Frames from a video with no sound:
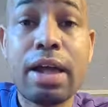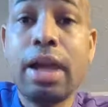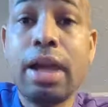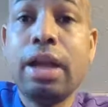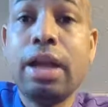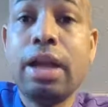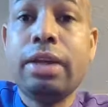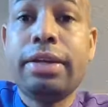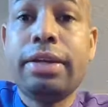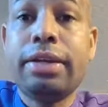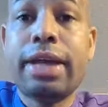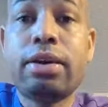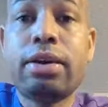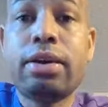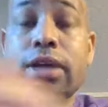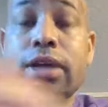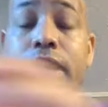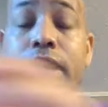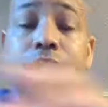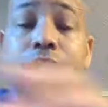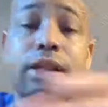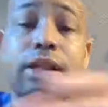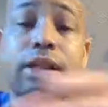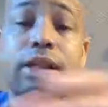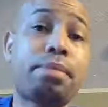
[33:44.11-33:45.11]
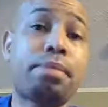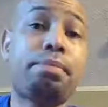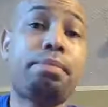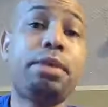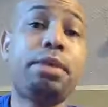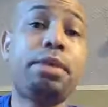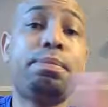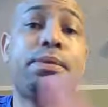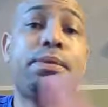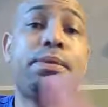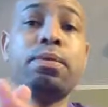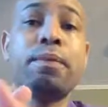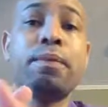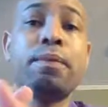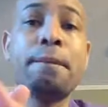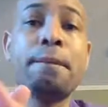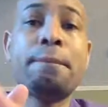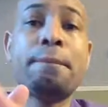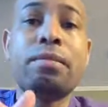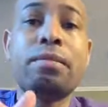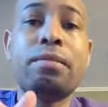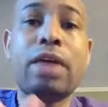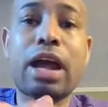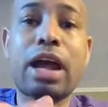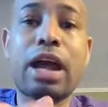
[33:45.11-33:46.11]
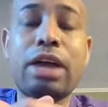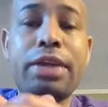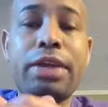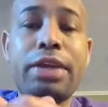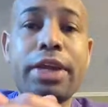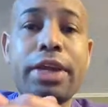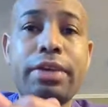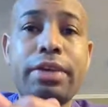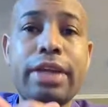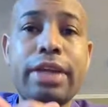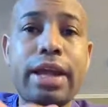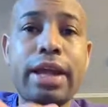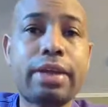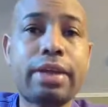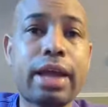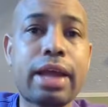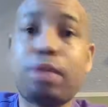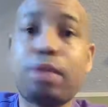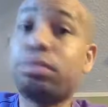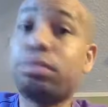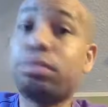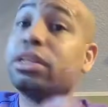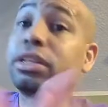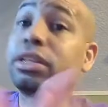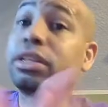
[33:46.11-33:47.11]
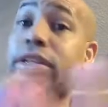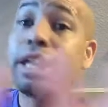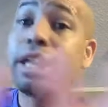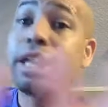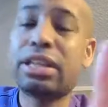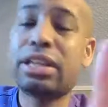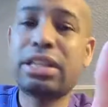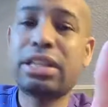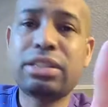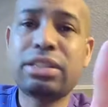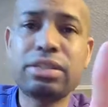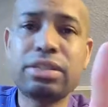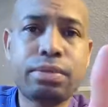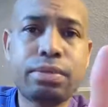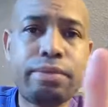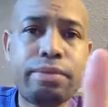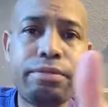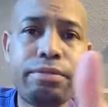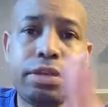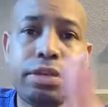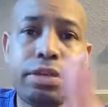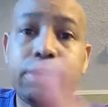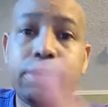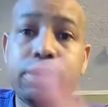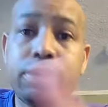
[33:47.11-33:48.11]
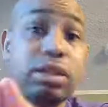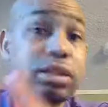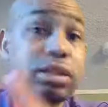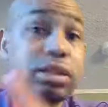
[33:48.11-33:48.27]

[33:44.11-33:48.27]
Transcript: Now, a lot of people, I hear that I'm listening to reviews because,